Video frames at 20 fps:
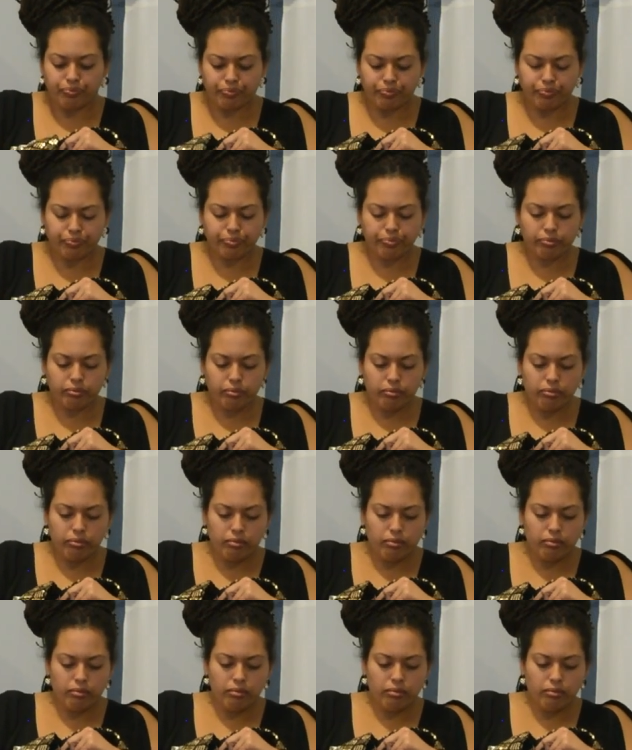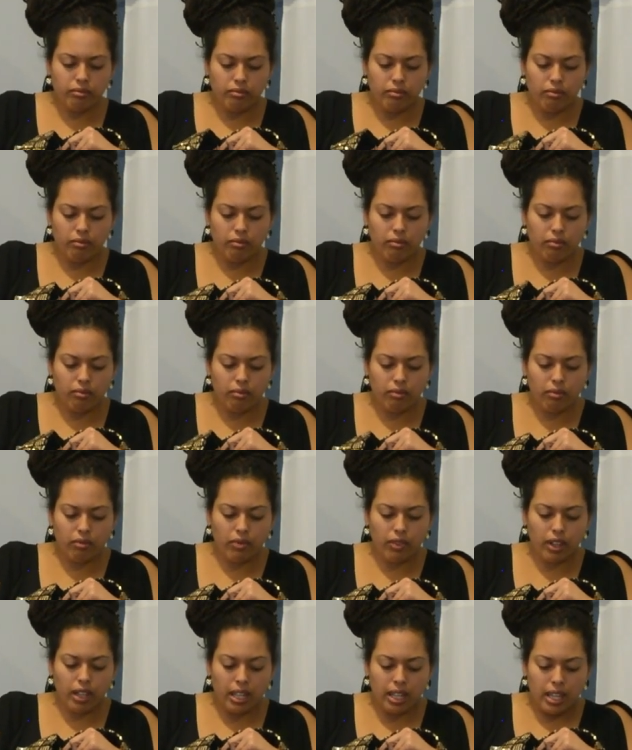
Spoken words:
Nothing is said.